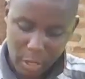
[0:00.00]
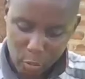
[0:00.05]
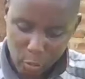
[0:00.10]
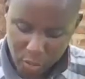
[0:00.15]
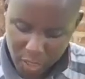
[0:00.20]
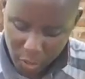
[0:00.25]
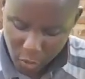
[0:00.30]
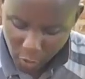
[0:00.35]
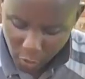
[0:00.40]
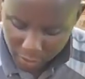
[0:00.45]
a
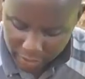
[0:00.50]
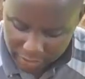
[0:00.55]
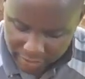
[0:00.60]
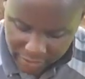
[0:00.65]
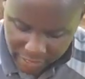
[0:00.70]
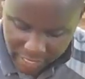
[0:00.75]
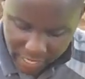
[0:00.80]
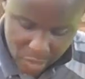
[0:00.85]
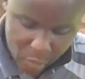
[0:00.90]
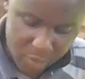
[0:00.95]
cooking
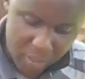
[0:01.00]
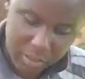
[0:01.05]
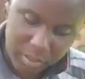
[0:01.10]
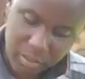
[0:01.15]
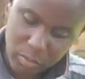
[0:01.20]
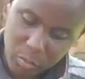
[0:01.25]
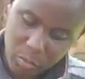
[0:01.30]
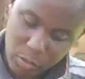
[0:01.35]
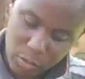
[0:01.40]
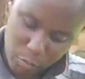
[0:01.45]
oil there,
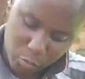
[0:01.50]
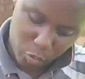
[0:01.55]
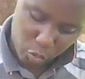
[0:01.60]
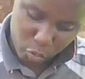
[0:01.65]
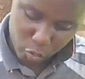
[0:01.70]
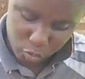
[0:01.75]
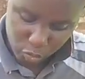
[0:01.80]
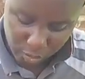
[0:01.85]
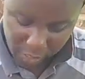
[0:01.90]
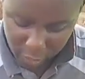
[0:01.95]

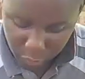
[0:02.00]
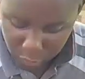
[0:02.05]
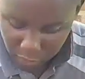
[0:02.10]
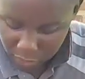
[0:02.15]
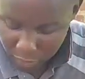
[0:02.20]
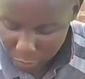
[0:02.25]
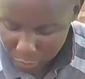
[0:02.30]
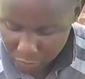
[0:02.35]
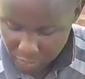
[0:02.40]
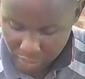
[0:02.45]
so that
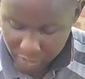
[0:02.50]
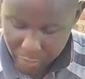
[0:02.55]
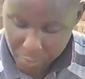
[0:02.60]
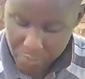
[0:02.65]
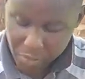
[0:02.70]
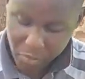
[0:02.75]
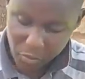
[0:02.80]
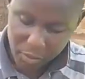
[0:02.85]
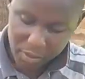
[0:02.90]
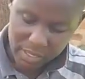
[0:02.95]
it can
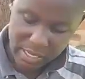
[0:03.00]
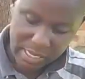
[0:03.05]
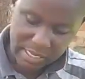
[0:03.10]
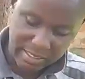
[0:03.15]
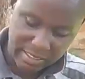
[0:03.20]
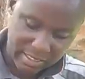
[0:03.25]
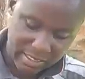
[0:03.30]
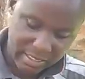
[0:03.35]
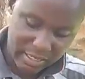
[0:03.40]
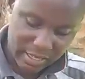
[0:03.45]
be
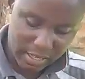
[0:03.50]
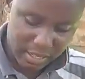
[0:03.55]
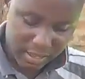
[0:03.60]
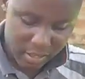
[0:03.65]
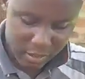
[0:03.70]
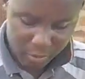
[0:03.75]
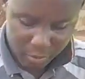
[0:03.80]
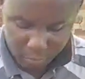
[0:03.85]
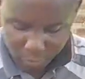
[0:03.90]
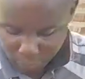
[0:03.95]
get
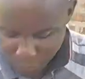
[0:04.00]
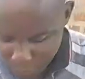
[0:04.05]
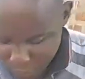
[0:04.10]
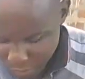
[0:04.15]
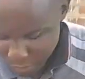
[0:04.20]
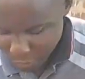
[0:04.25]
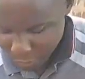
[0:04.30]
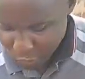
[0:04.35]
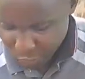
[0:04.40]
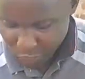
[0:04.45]

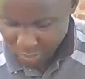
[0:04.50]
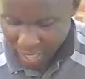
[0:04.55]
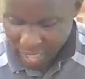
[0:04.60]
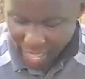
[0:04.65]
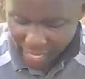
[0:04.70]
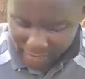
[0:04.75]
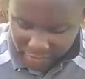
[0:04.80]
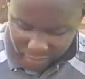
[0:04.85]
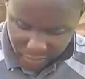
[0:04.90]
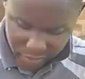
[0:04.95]

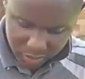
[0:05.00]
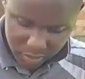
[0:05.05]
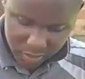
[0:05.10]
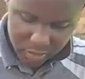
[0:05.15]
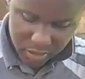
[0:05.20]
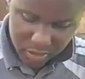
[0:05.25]
fried.